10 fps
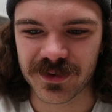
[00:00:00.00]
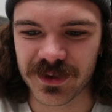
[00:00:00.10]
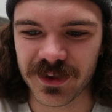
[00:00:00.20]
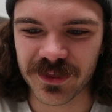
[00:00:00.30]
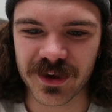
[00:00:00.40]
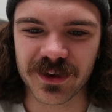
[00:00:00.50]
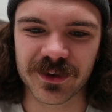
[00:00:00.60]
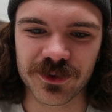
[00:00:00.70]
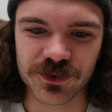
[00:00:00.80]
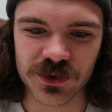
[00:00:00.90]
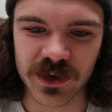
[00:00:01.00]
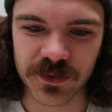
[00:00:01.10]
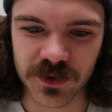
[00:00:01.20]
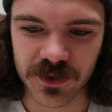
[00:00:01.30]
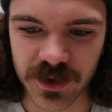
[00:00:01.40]
I need, think I need a new
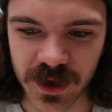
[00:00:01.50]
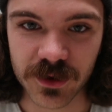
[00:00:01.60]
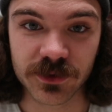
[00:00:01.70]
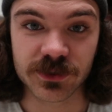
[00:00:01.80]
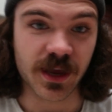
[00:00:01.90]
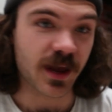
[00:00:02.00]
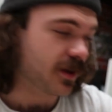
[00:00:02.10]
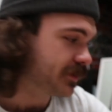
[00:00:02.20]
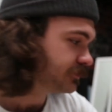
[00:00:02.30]
tripod. Okay, stay.